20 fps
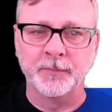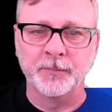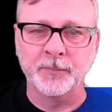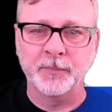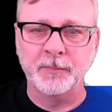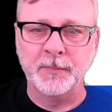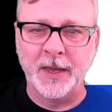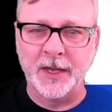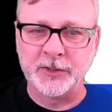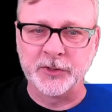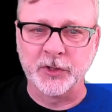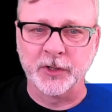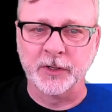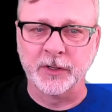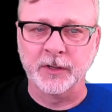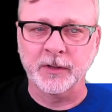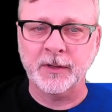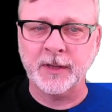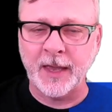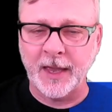
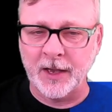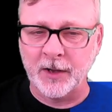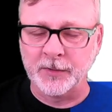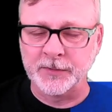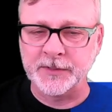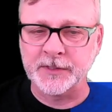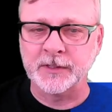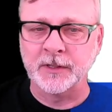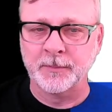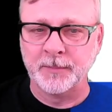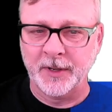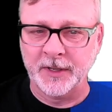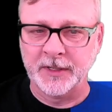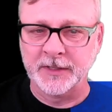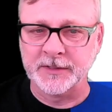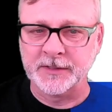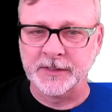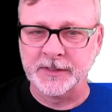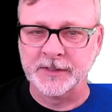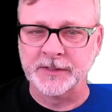measured counts,
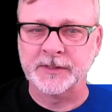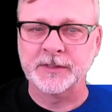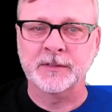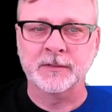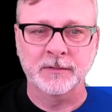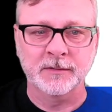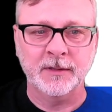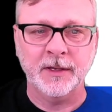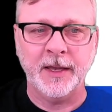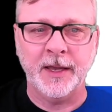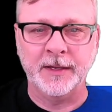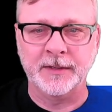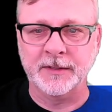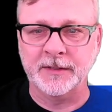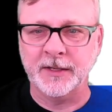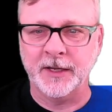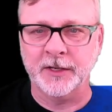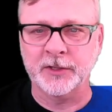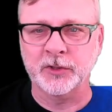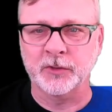abundances, and
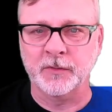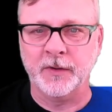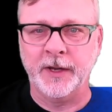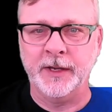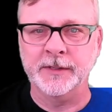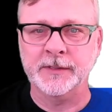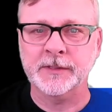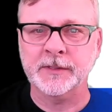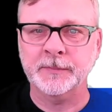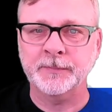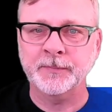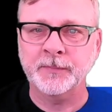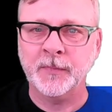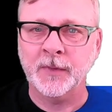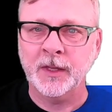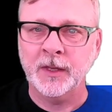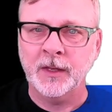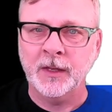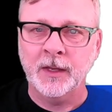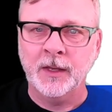detection rates.
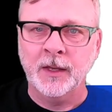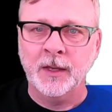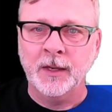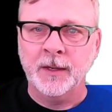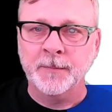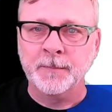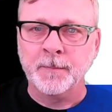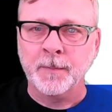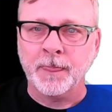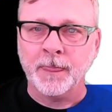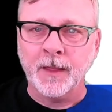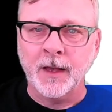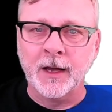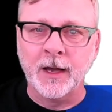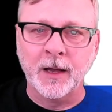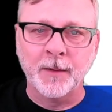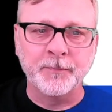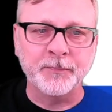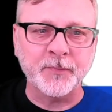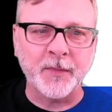
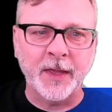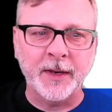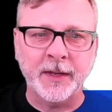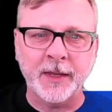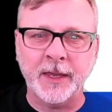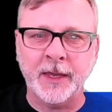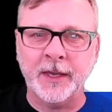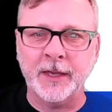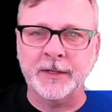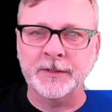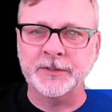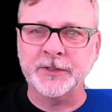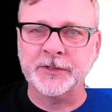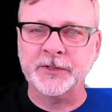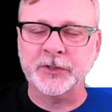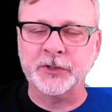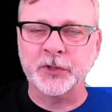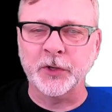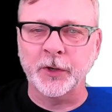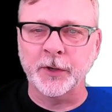And again, just
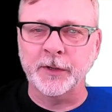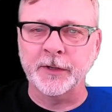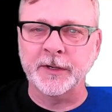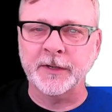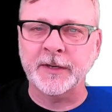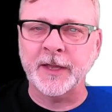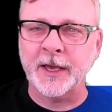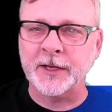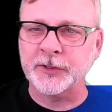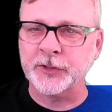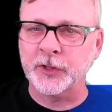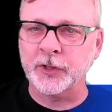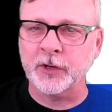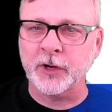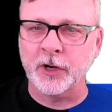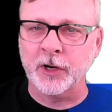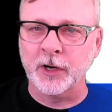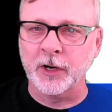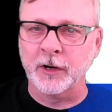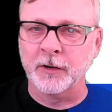to show you a detection
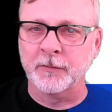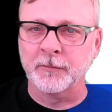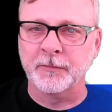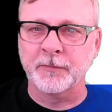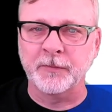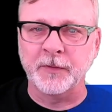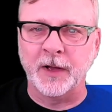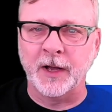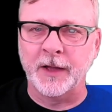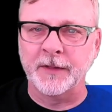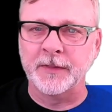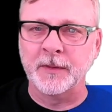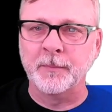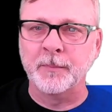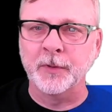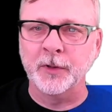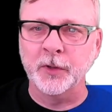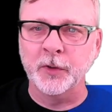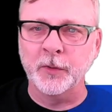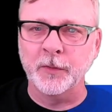curve, the
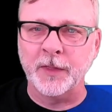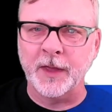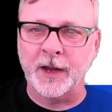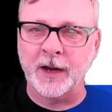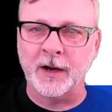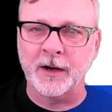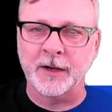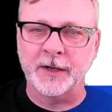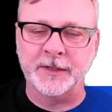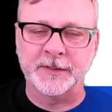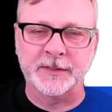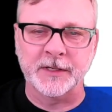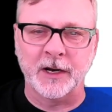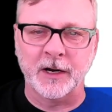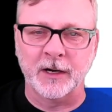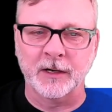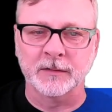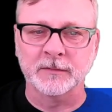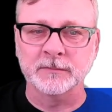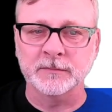blue there is
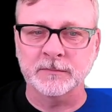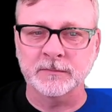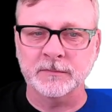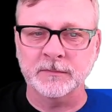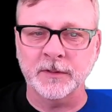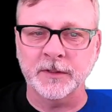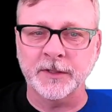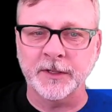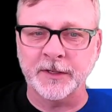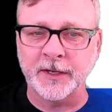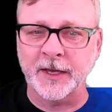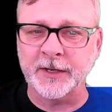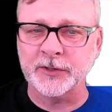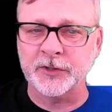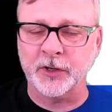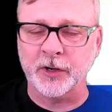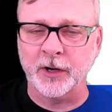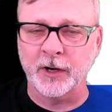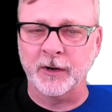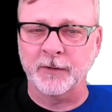our
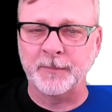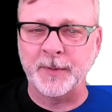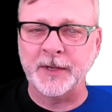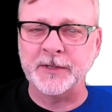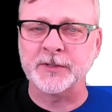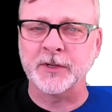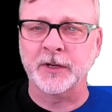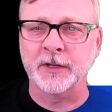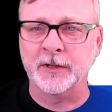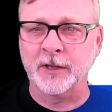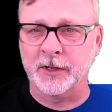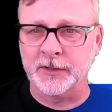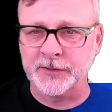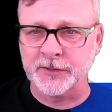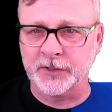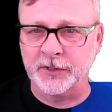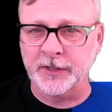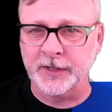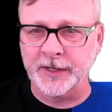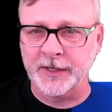detection curve based on adult
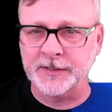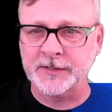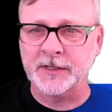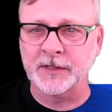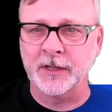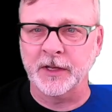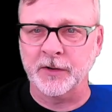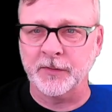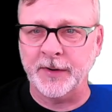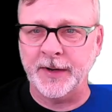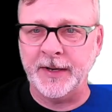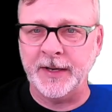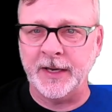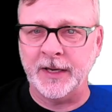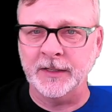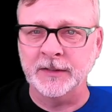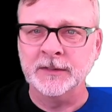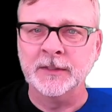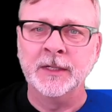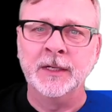surrogates in the arena.